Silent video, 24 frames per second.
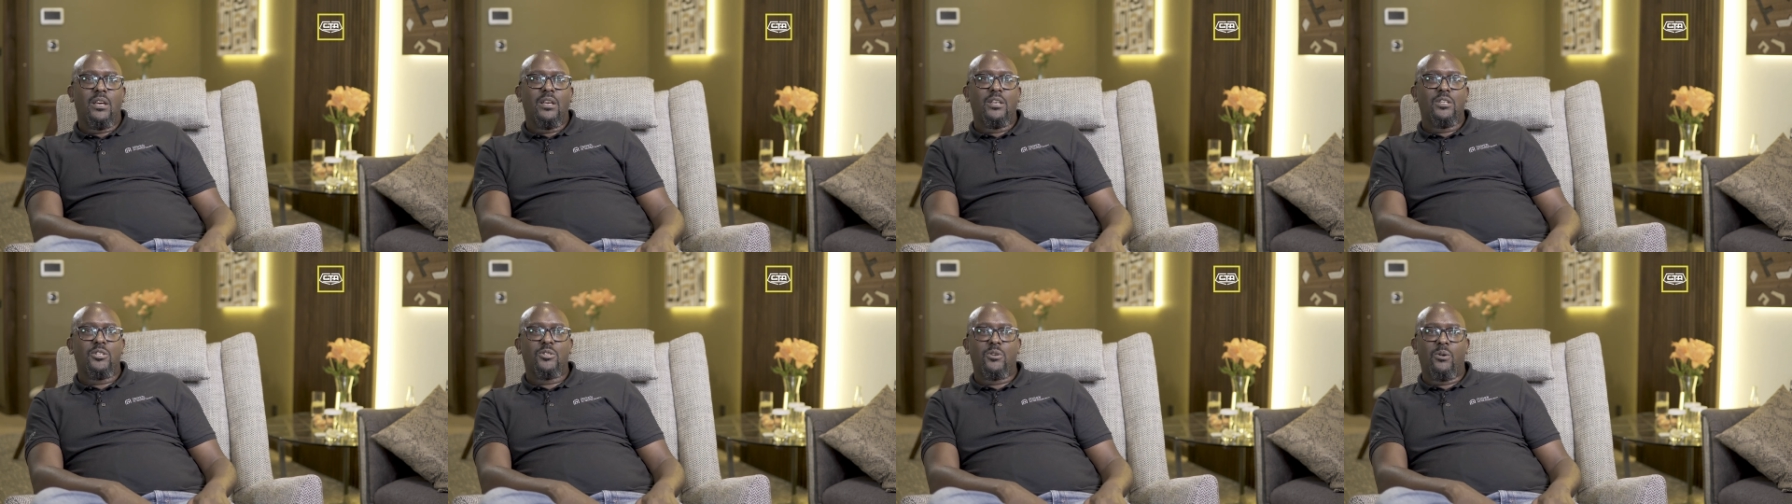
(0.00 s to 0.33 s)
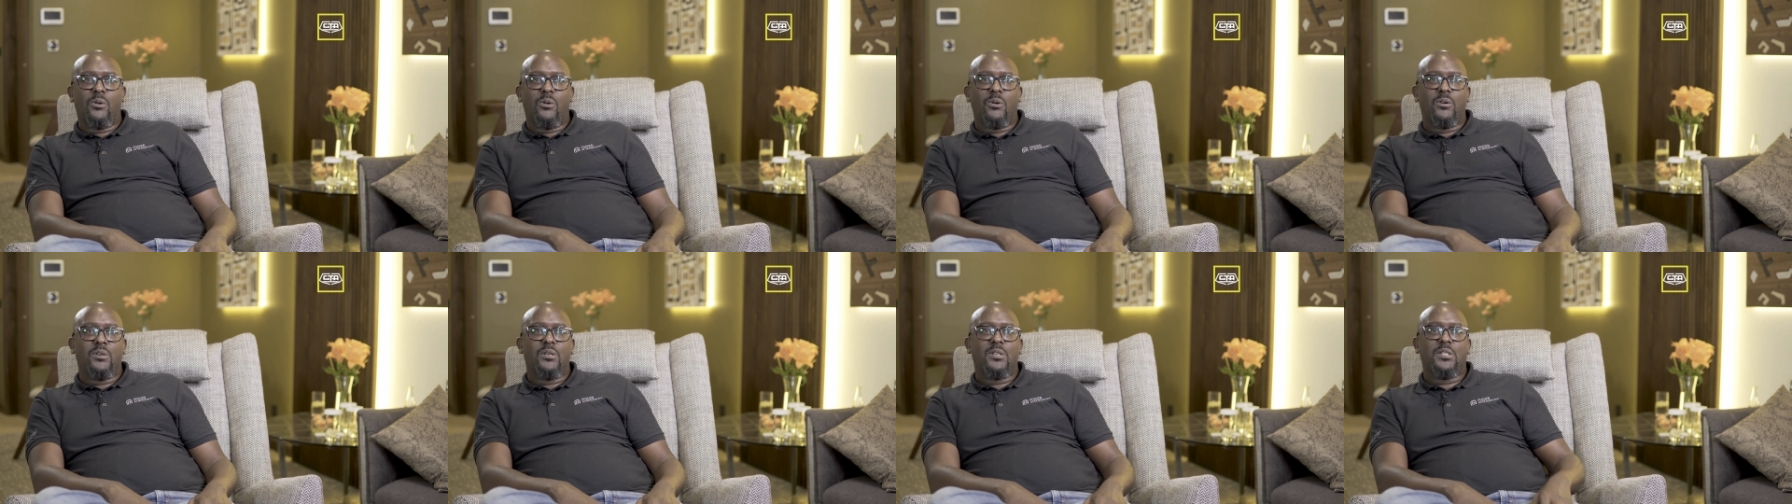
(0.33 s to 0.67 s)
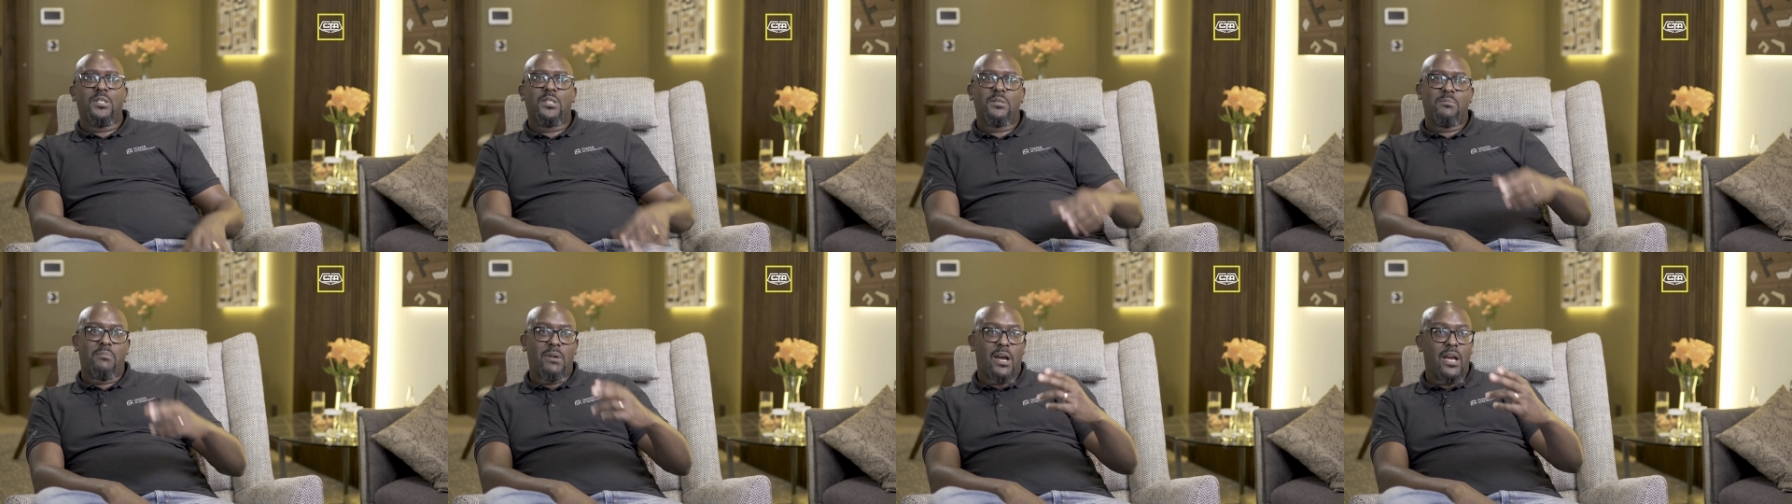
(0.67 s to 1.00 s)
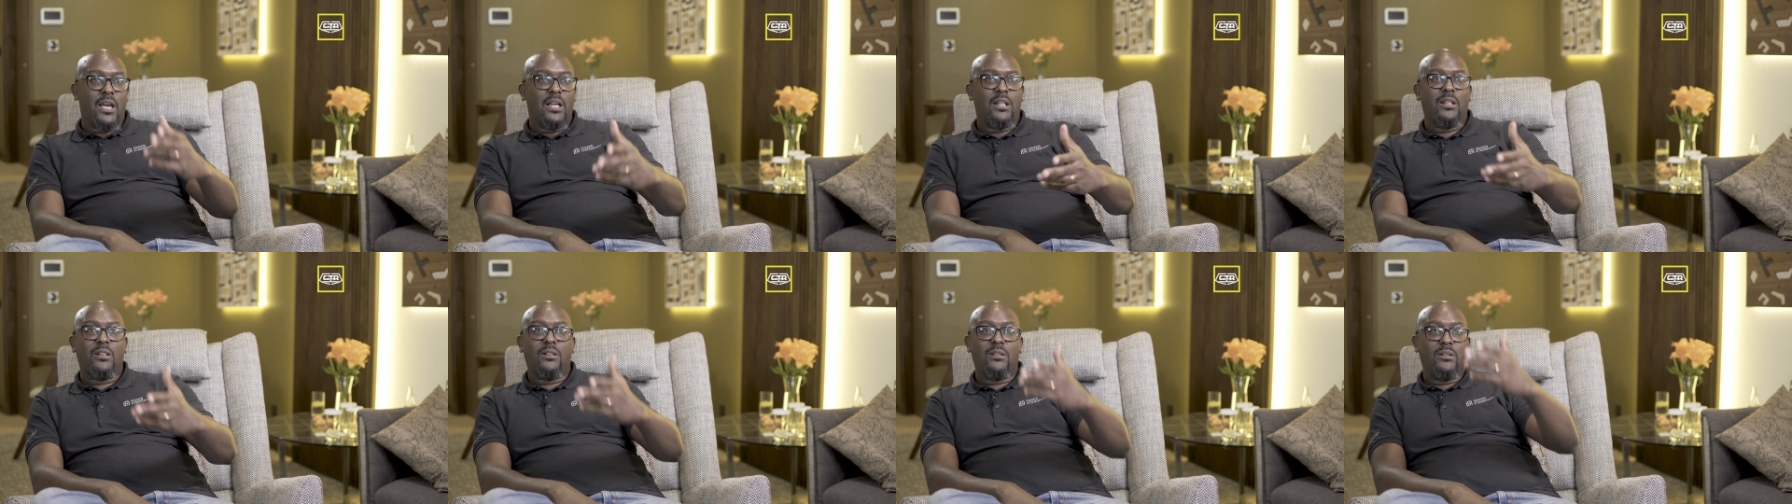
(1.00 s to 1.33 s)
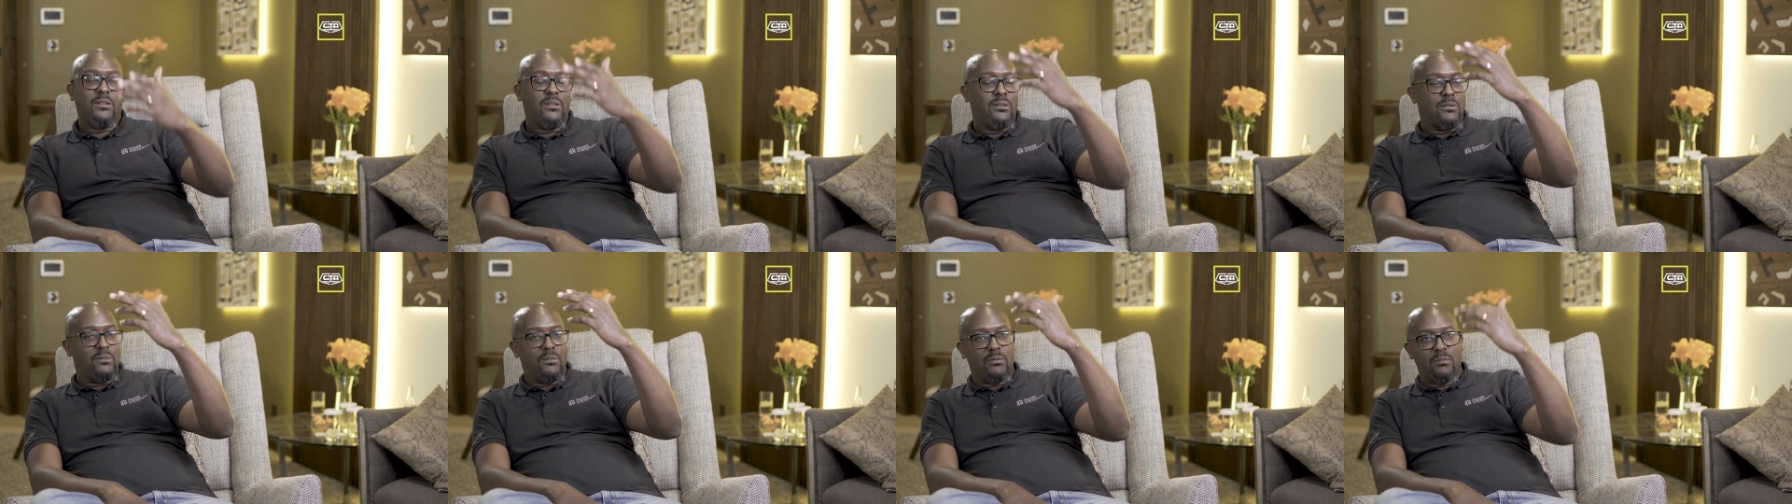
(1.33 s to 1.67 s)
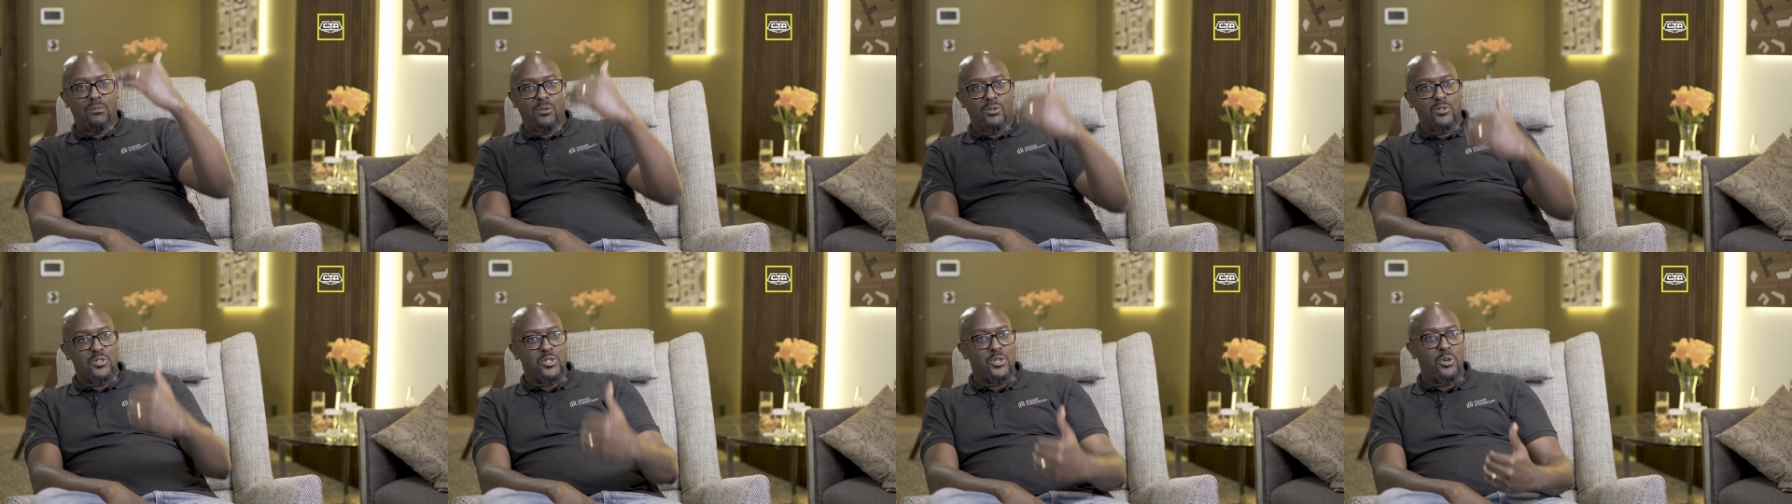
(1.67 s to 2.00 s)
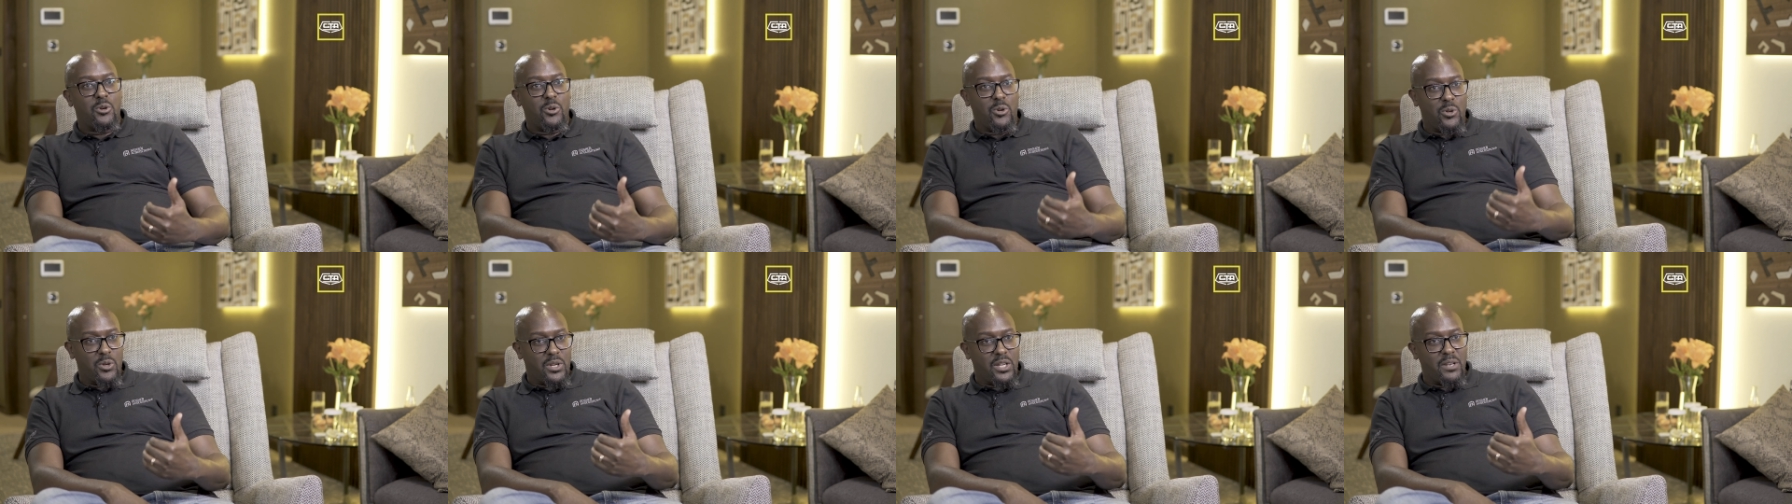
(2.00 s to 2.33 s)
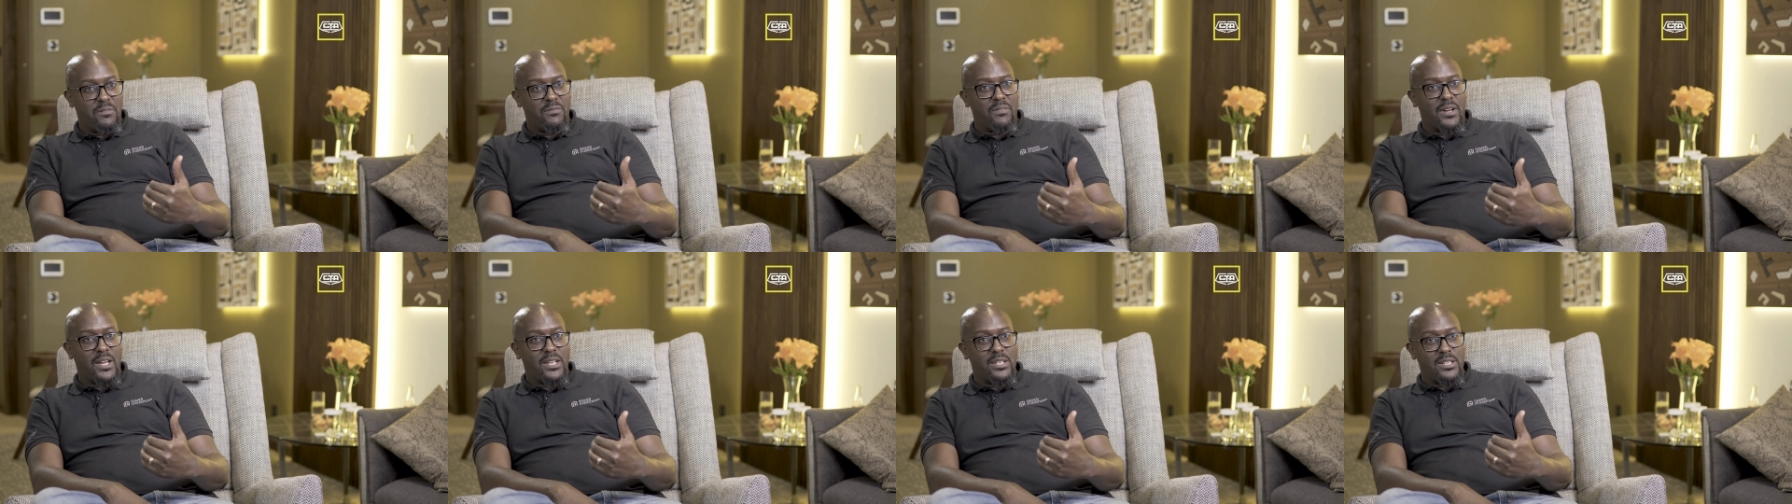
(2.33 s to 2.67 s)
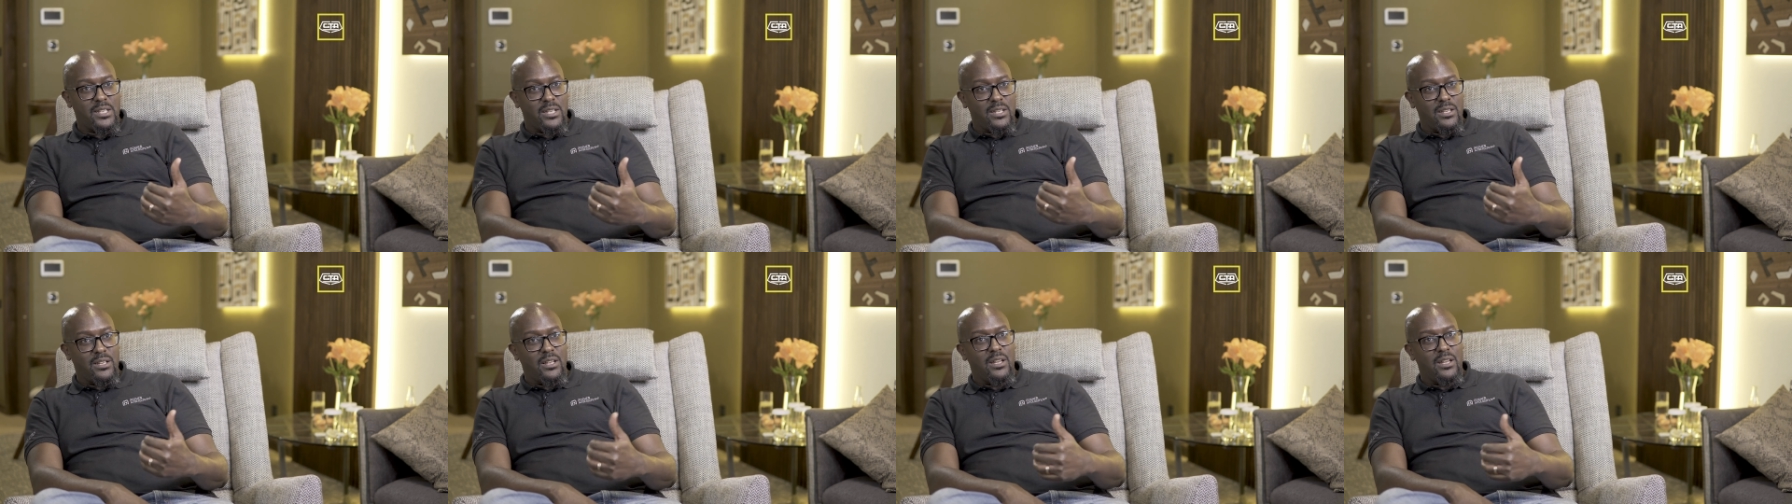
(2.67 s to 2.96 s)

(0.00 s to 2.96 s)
So smile, because you look inviting.